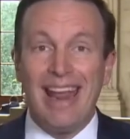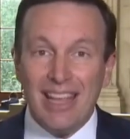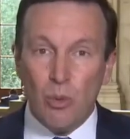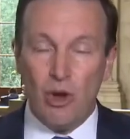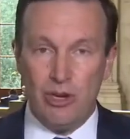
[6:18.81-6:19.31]

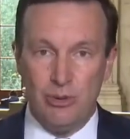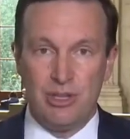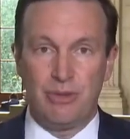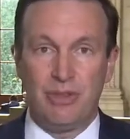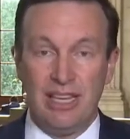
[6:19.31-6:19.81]
any anyone who
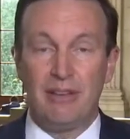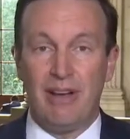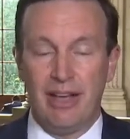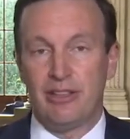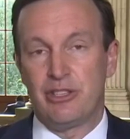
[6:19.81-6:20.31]
is fleeing
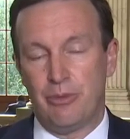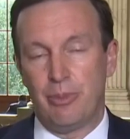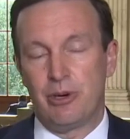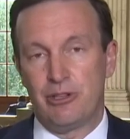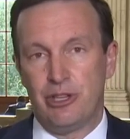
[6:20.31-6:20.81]
violence or
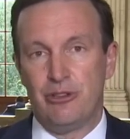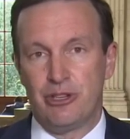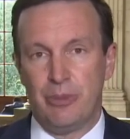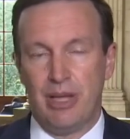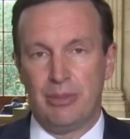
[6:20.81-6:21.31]
persecution
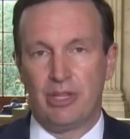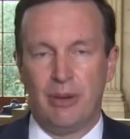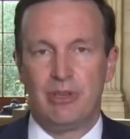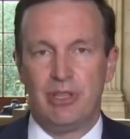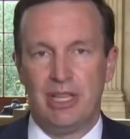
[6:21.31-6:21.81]
to be able to
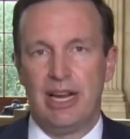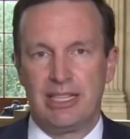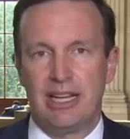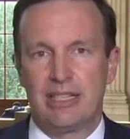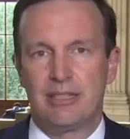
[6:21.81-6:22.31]
come to the United
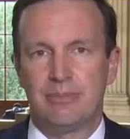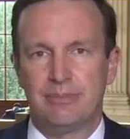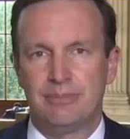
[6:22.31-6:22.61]
States.